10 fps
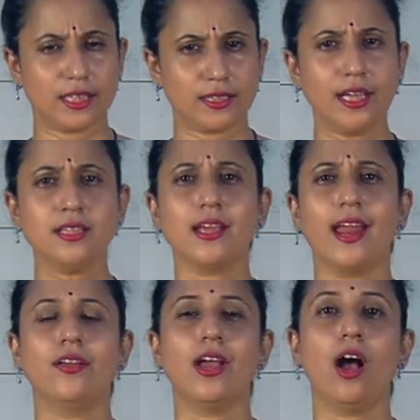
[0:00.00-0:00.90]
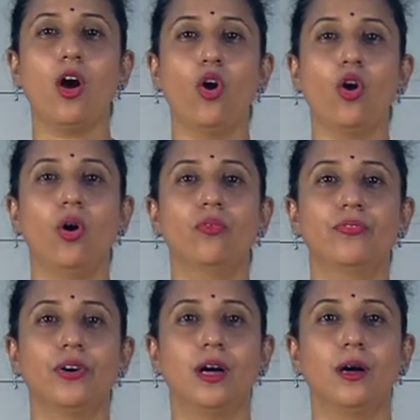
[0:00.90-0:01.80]
This area of
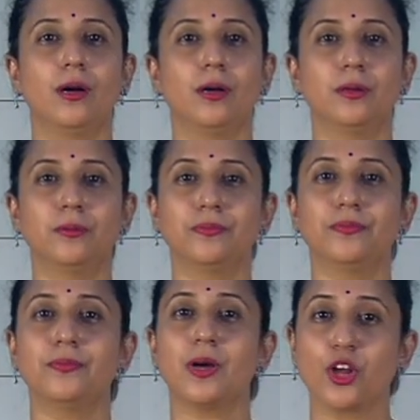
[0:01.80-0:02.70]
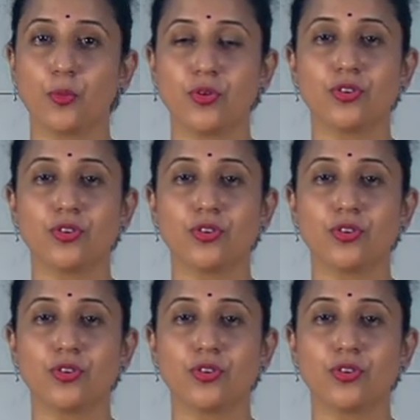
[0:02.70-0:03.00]
human